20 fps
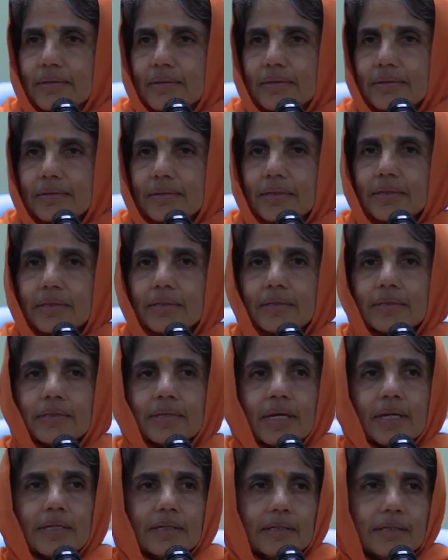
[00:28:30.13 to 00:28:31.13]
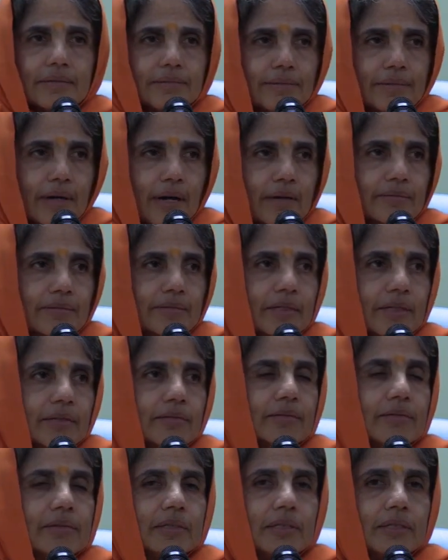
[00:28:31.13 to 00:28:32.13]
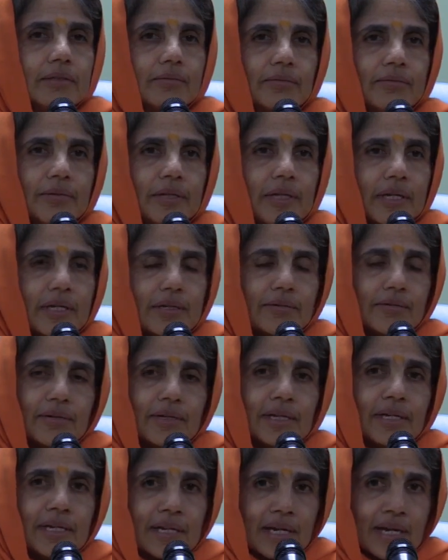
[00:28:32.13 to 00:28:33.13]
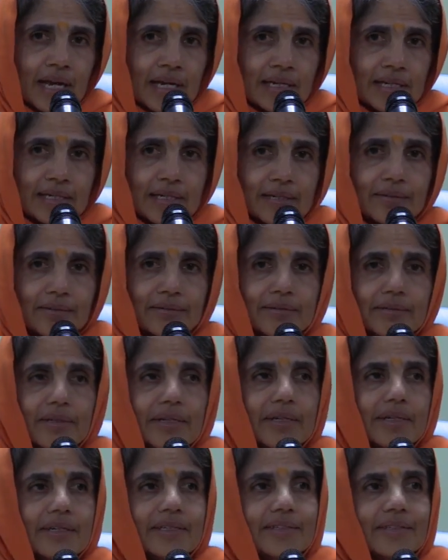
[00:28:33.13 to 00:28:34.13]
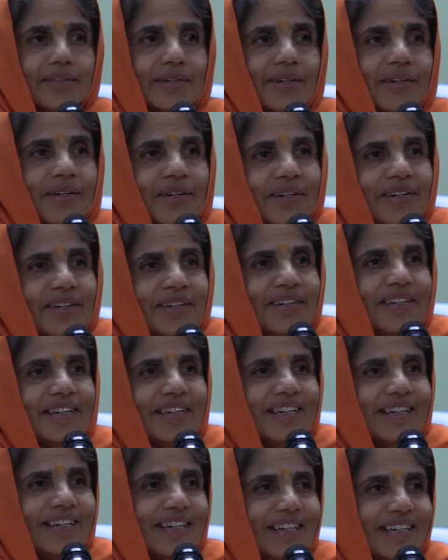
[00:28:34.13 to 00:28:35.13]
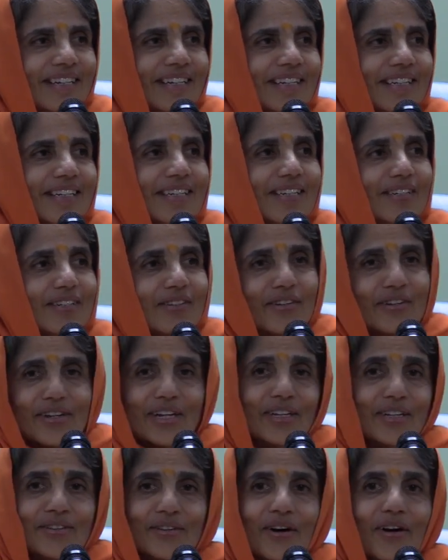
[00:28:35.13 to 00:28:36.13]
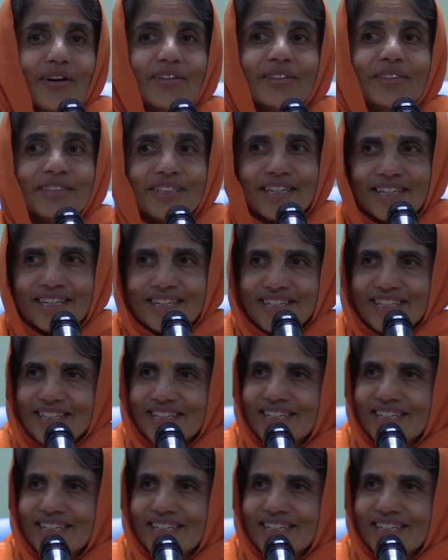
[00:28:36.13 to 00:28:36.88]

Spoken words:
Certain colors, after you see, you feel like going and lying down. You know, you're exhausted.